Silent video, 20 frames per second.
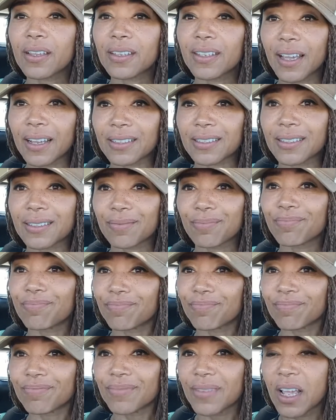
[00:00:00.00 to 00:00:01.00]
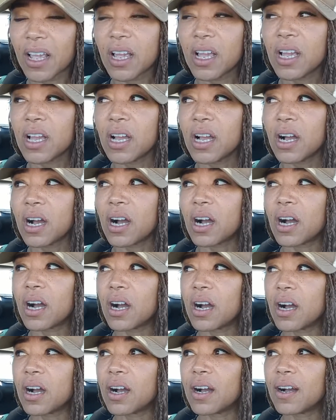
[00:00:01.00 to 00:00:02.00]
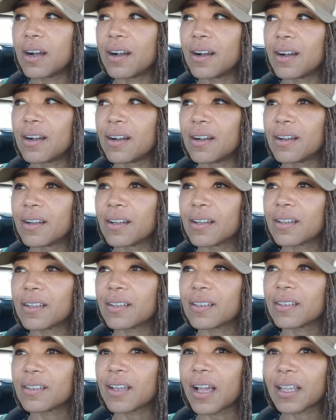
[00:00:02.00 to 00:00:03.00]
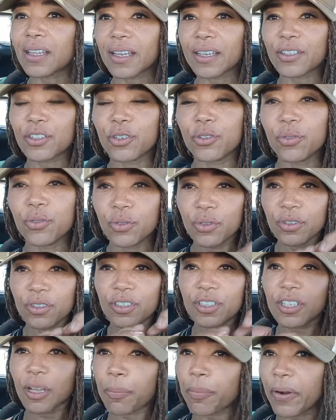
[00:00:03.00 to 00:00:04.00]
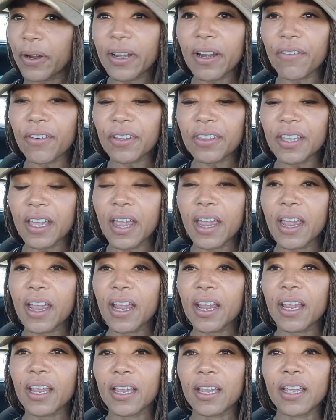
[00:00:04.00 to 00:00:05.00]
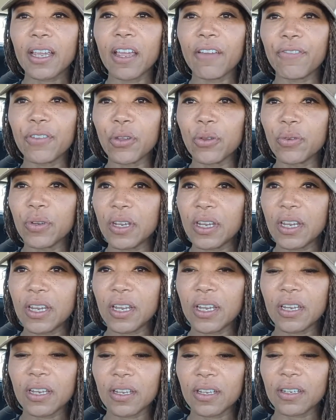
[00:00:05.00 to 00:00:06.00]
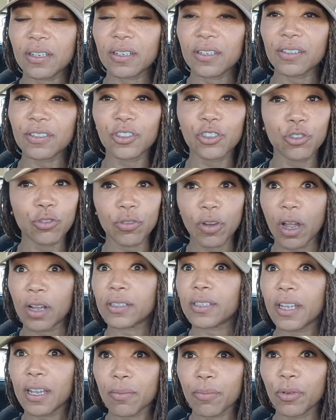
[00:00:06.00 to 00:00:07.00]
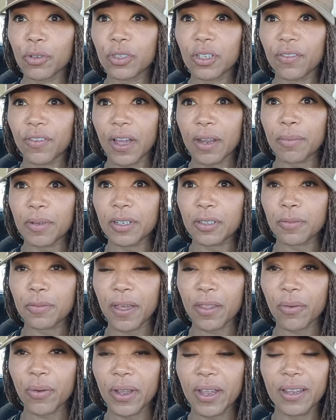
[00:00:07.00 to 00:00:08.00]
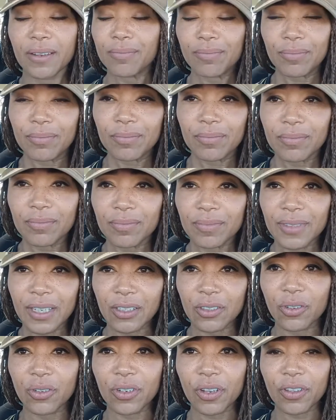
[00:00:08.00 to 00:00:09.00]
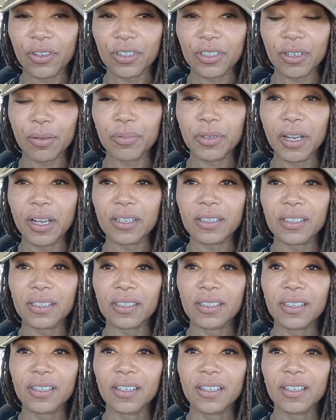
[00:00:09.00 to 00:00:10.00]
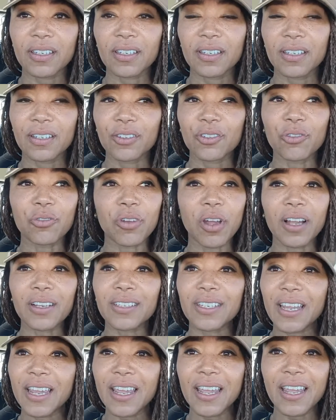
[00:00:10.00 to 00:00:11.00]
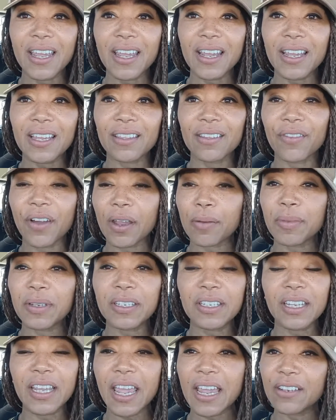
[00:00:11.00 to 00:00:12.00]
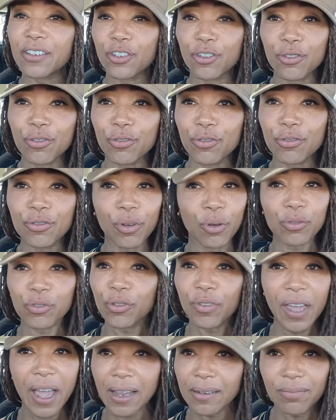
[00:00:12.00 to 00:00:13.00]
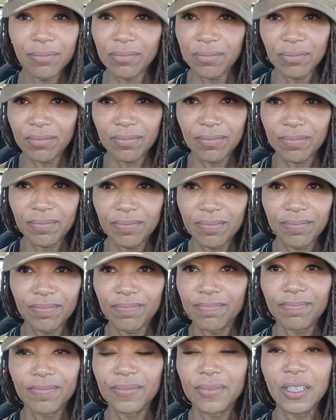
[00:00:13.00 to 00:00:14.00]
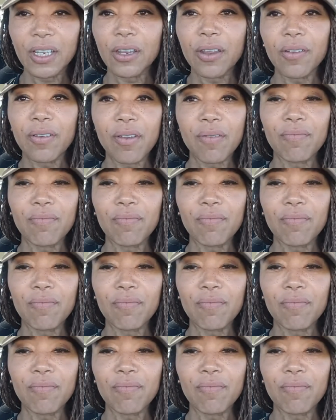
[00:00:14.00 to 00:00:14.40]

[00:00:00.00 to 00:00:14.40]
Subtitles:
Yes. I like to separate everything. If you need, do not take multivitamins, by the way. That's a whole nother subject. Do not take the vitamin DK2. Don't do that. No.